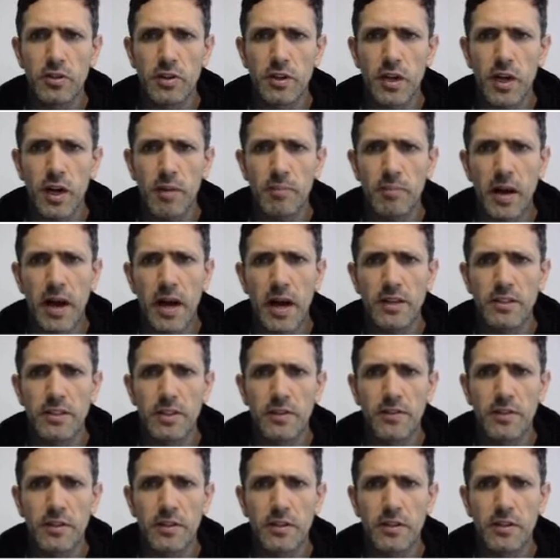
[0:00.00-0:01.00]
a
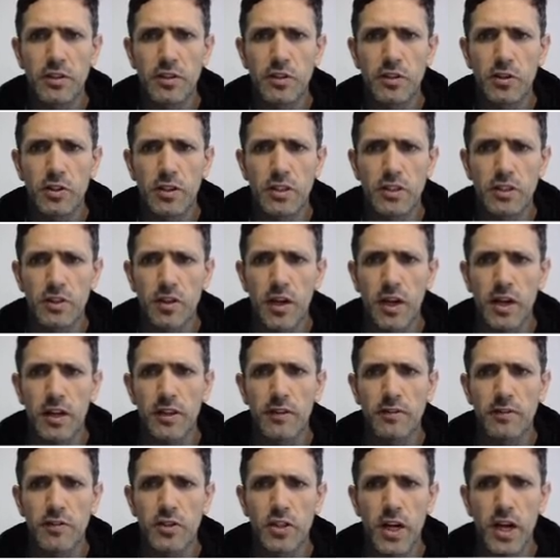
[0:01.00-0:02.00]
positive integer, because the length
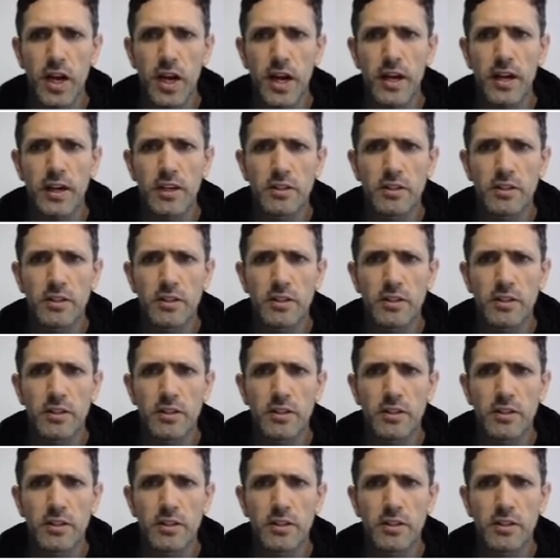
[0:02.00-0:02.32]
of j